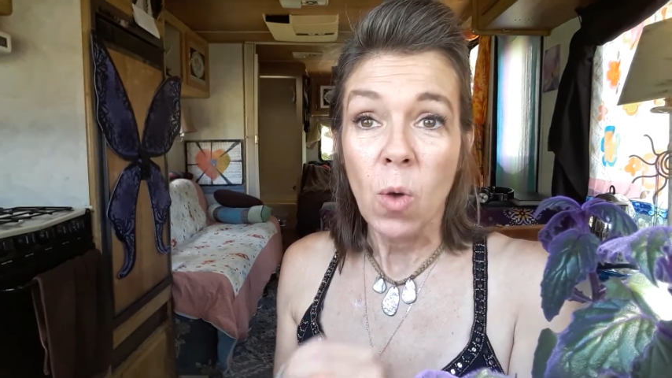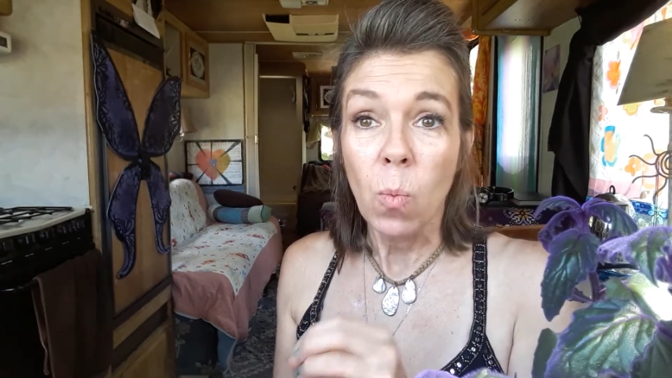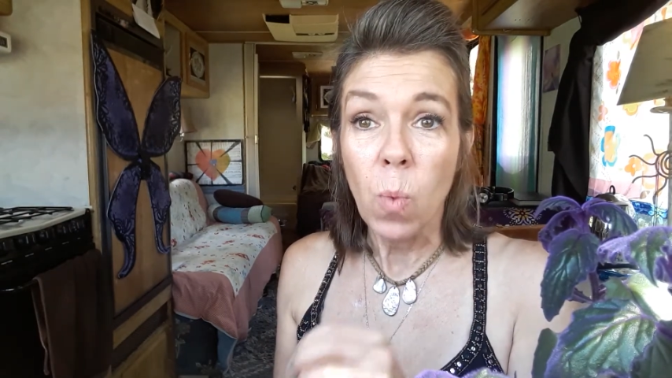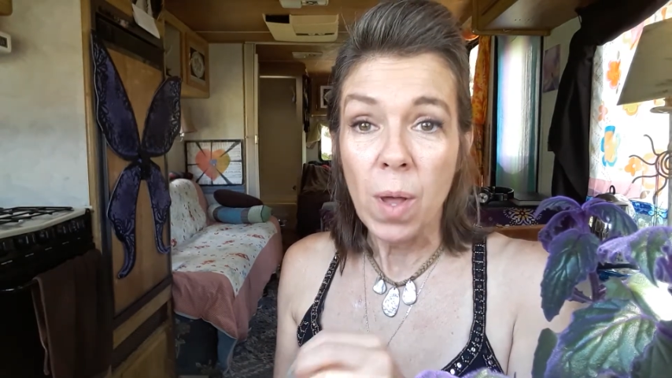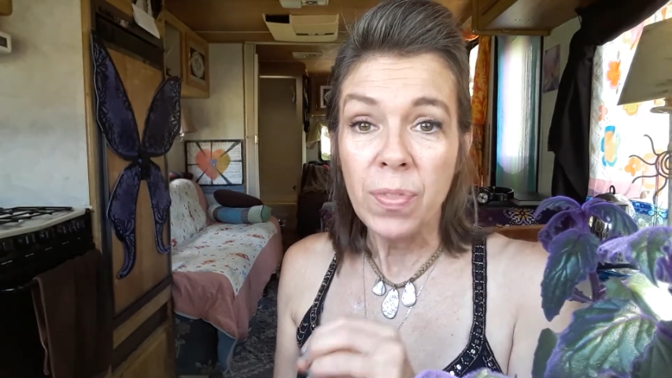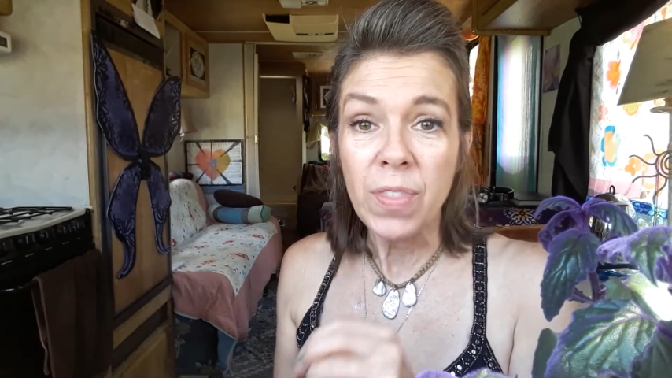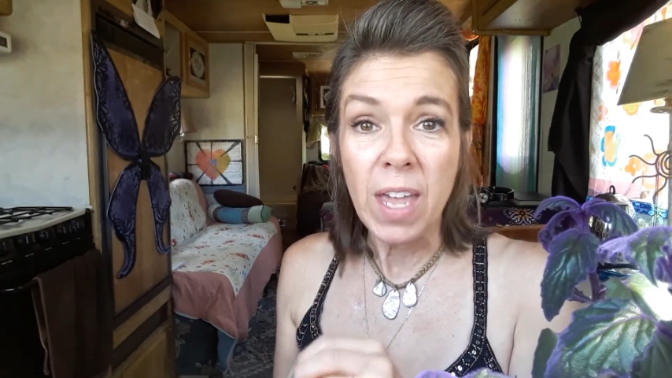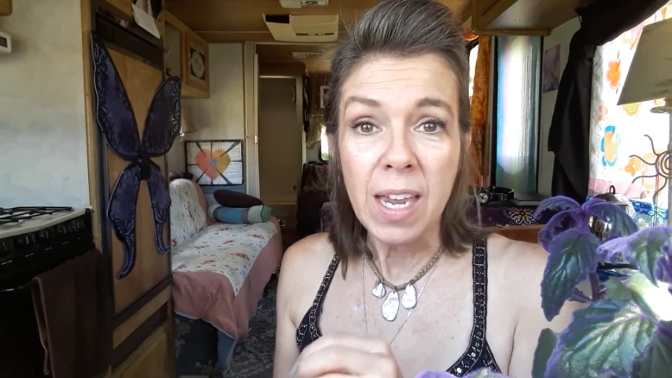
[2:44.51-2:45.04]

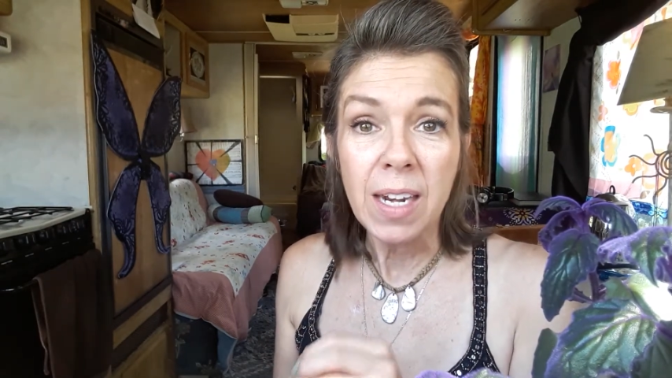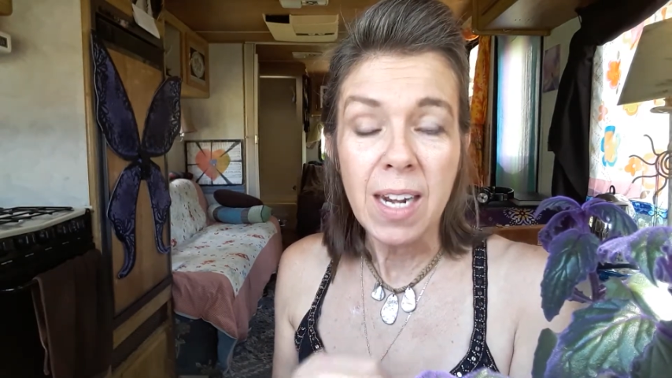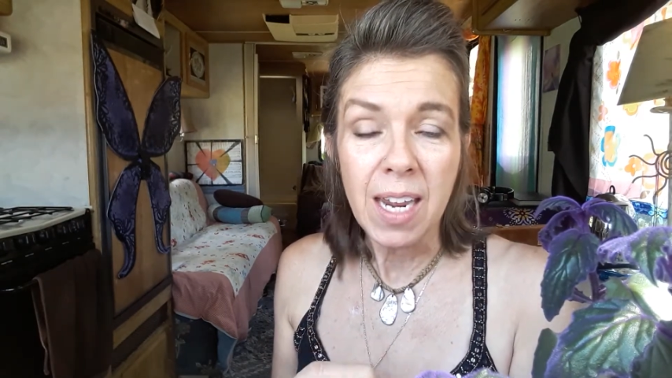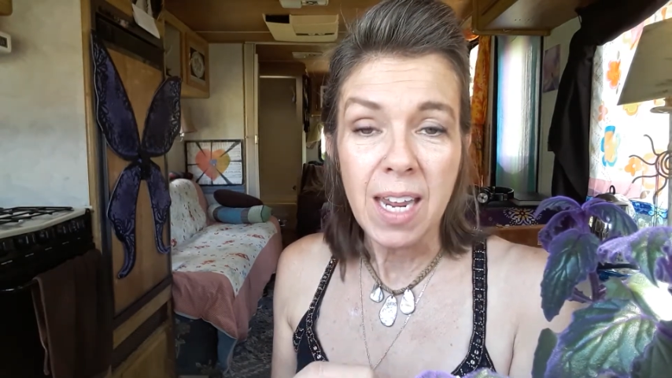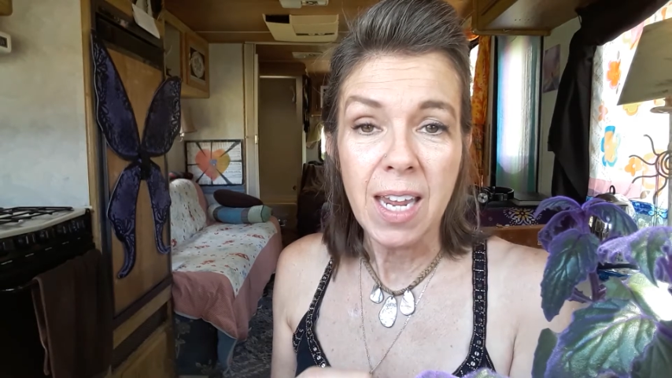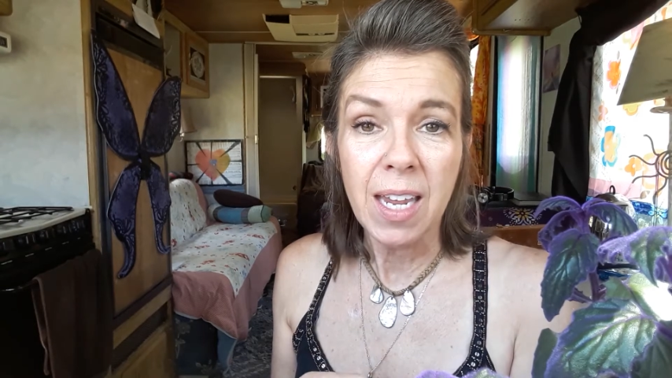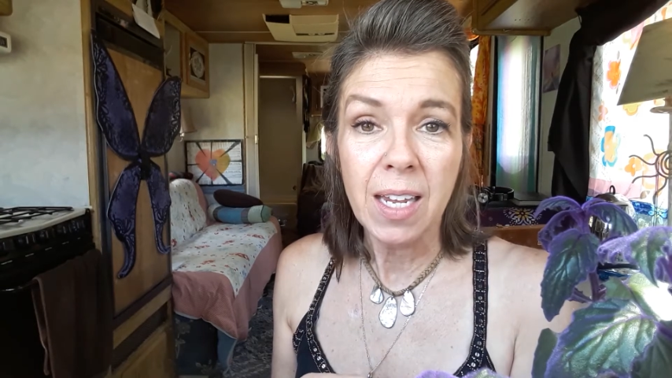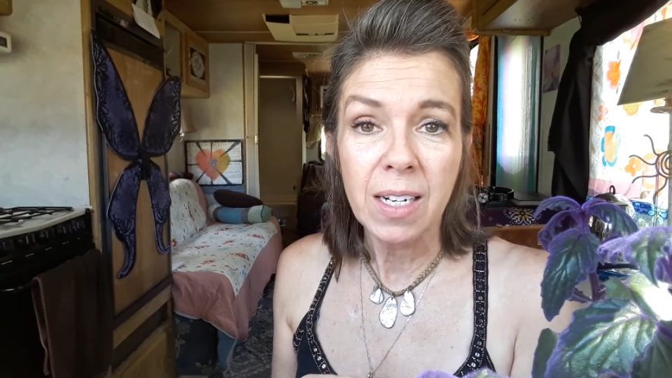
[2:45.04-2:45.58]
what they
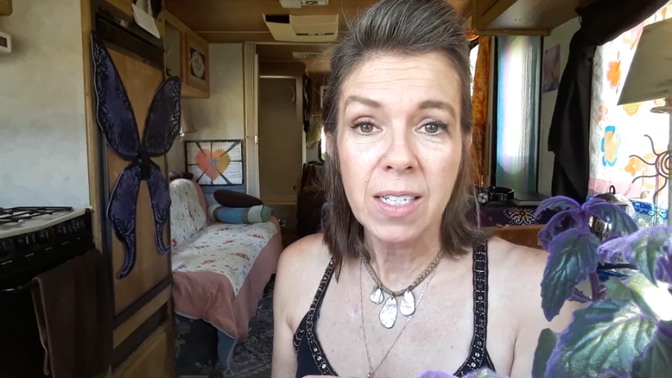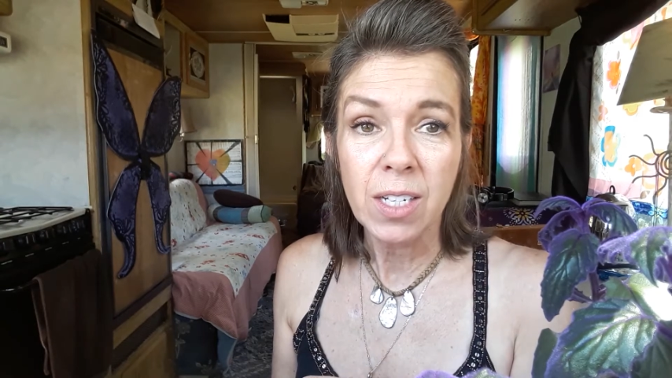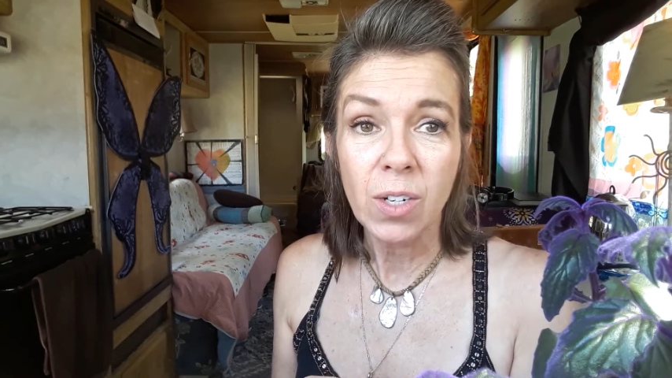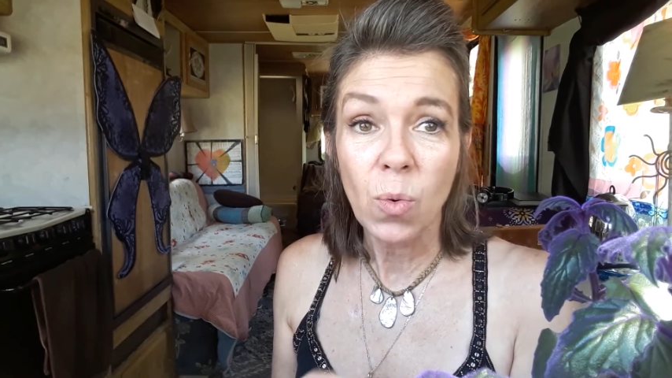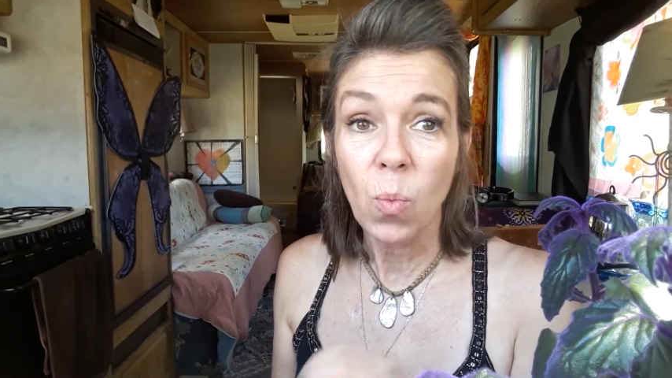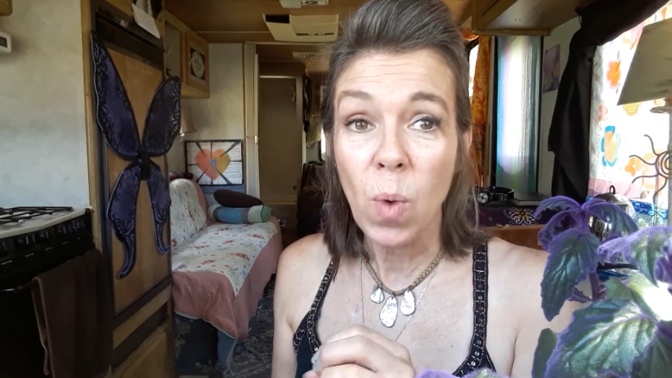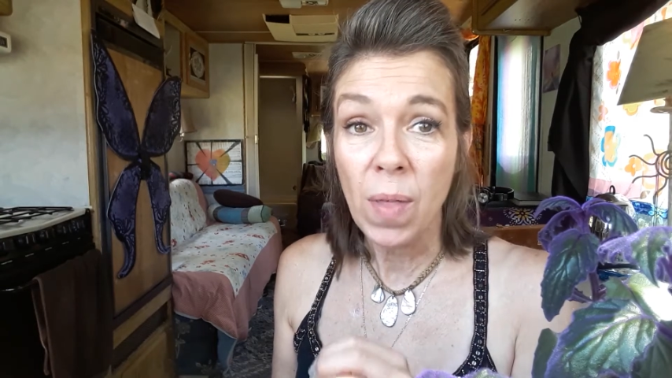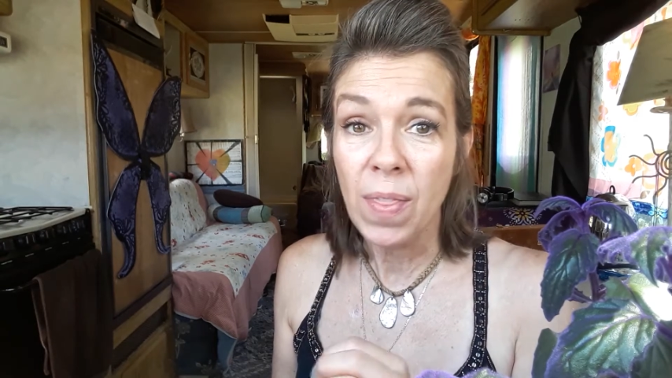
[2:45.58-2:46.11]
need
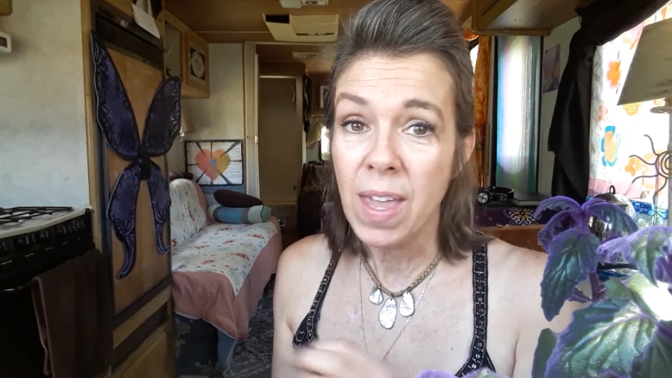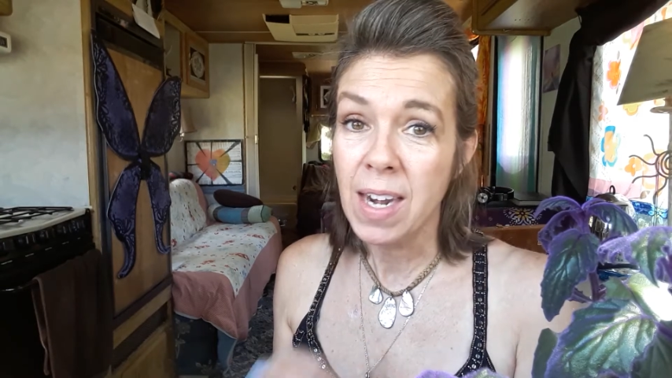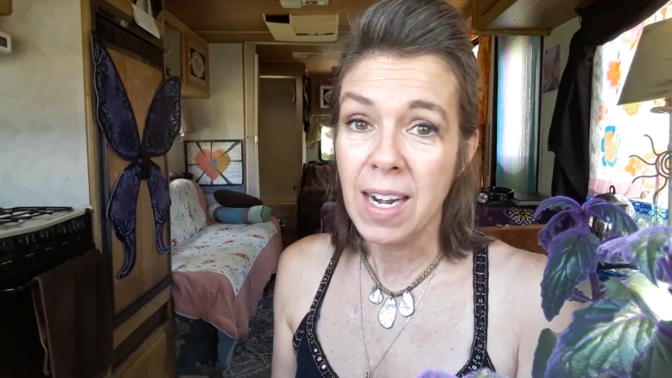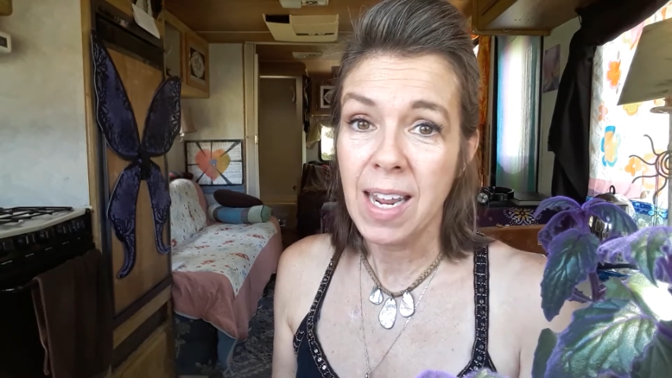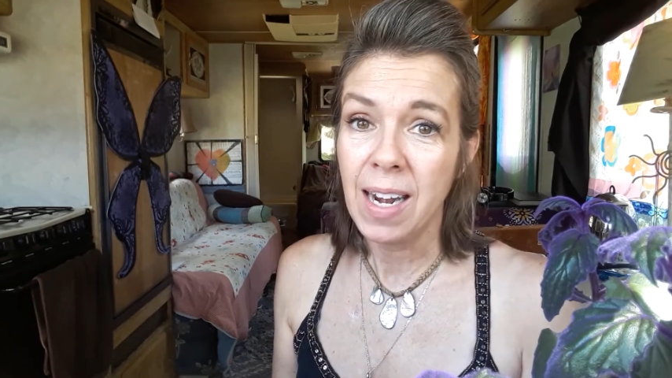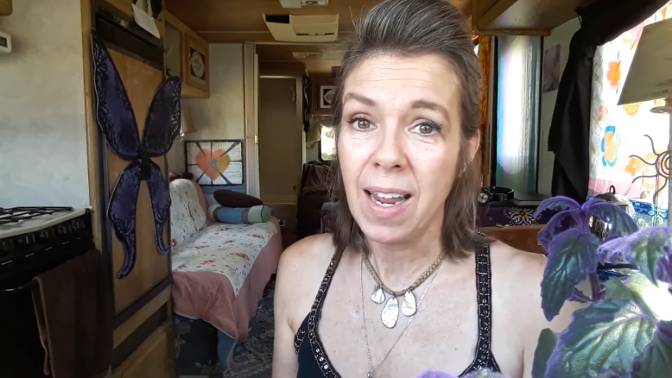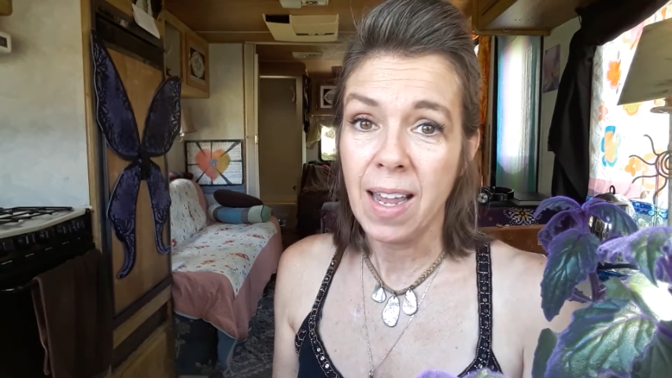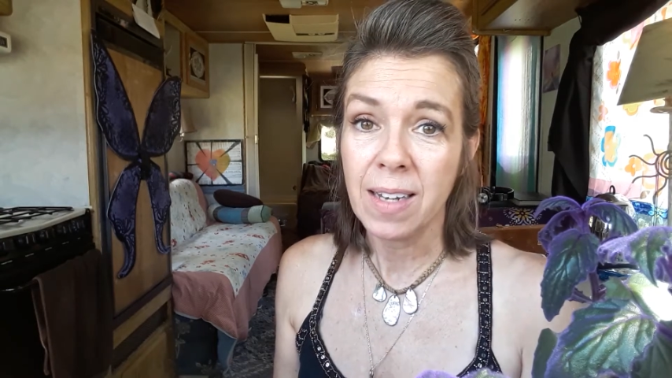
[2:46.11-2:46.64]
when they
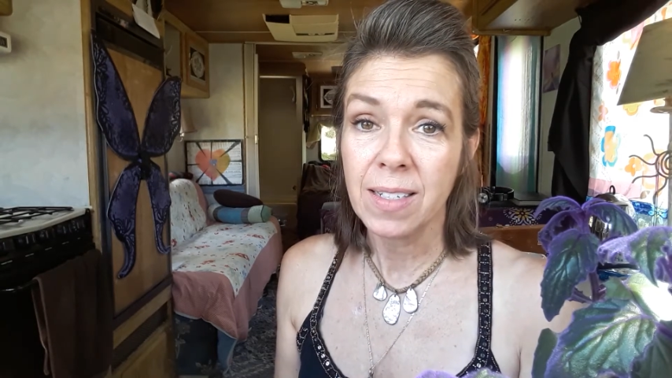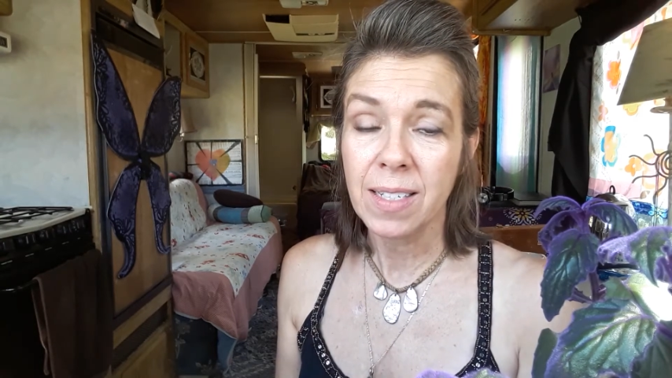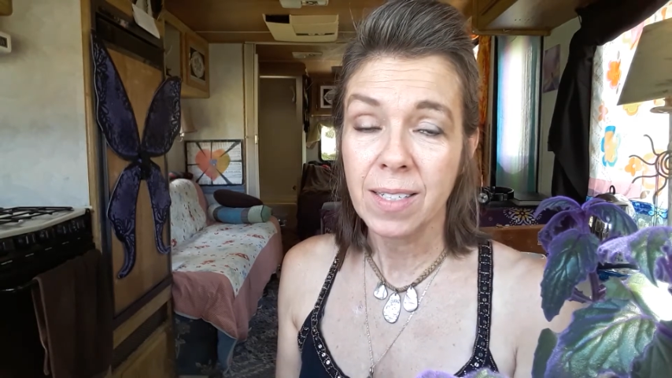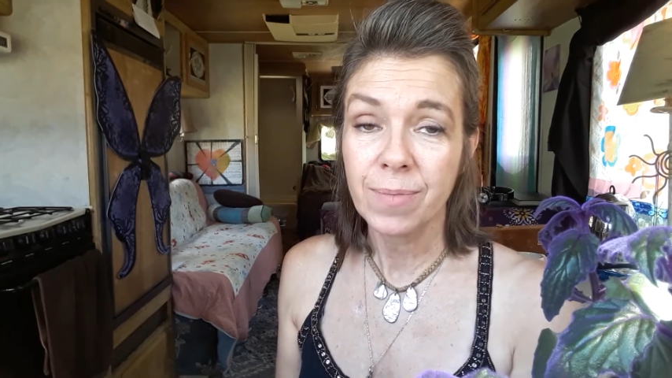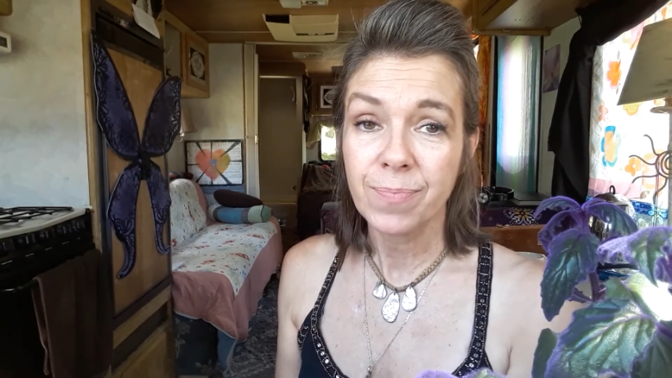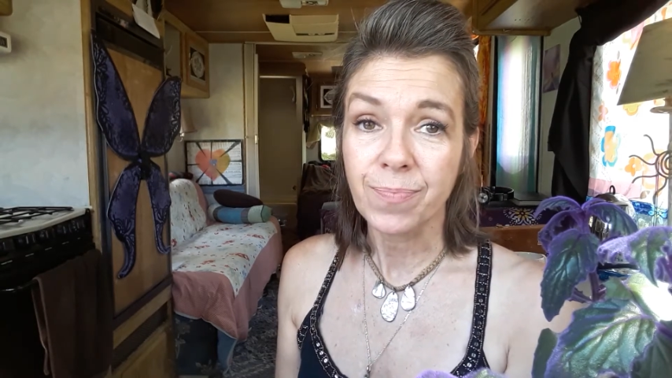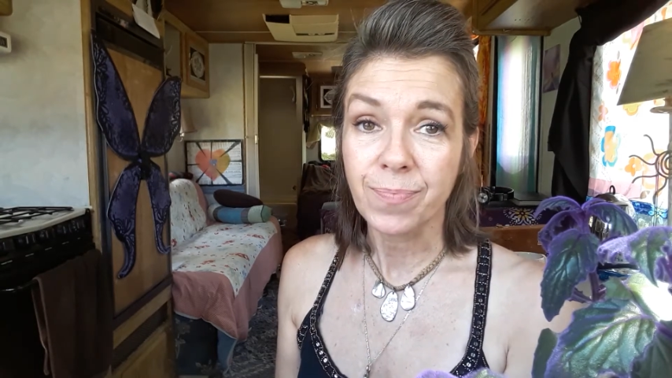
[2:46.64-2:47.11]
need it.